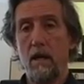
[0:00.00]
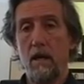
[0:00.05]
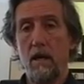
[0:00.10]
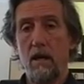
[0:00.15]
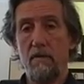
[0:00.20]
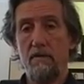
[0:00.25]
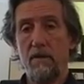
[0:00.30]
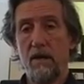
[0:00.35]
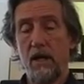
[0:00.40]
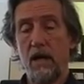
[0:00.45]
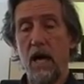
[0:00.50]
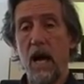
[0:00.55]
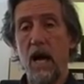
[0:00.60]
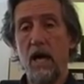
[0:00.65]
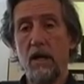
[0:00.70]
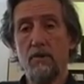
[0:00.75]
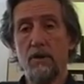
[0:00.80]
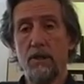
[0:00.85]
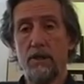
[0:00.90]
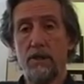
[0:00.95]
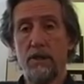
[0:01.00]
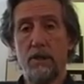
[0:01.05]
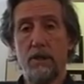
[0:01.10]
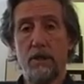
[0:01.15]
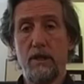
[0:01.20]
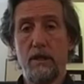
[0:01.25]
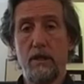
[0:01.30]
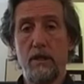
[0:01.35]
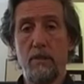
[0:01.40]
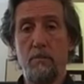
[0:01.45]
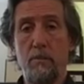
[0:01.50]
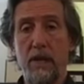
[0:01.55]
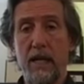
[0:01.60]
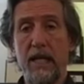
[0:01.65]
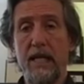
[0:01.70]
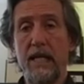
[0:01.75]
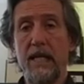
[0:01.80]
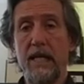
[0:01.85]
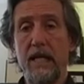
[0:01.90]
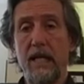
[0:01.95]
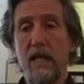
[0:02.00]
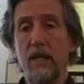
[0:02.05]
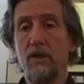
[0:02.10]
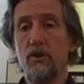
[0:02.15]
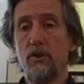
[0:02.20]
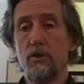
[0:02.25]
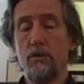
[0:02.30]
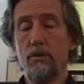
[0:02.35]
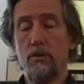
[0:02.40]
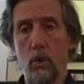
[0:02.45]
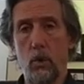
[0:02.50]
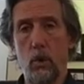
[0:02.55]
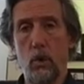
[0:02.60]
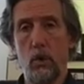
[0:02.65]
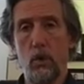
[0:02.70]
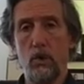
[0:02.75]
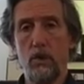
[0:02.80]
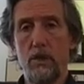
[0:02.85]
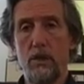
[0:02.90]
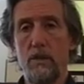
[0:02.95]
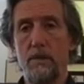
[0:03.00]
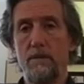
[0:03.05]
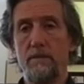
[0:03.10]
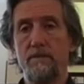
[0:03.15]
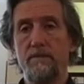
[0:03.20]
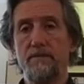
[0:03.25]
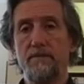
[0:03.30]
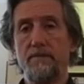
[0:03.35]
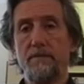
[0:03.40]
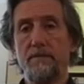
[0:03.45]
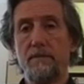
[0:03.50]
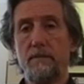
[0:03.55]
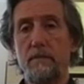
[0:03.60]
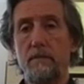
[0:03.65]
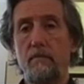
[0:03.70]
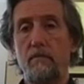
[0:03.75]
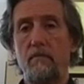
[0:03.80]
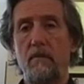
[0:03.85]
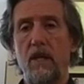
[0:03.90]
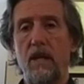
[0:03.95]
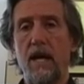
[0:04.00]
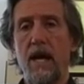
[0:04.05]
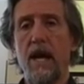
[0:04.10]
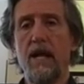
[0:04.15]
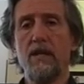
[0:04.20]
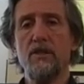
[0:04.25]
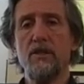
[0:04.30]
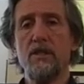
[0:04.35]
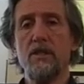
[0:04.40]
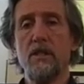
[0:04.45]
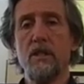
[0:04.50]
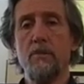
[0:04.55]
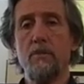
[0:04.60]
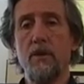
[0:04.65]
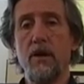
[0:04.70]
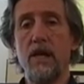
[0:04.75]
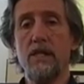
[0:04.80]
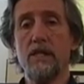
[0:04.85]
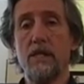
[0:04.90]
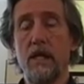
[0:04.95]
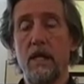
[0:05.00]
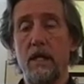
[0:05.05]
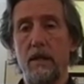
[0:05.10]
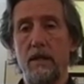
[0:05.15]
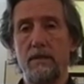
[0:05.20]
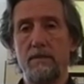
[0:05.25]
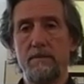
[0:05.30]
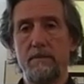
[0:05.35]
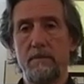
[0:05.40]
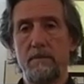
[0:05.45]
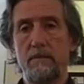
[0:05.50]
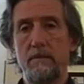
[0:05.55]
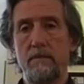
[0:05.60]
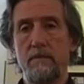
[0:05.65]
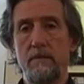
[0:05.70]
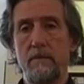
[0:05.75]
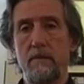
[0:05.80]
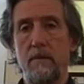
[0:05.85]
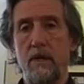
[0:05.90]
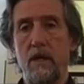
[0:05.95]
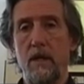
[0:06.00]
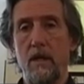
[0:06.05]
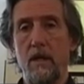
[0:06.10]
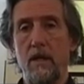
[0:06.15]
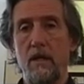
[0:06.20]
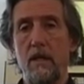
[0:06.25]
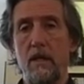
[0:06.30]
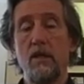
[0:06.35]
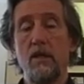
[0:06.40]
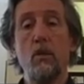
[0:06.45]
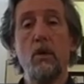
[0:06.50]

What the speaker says: If the Congress completely controls the actions of the president, then the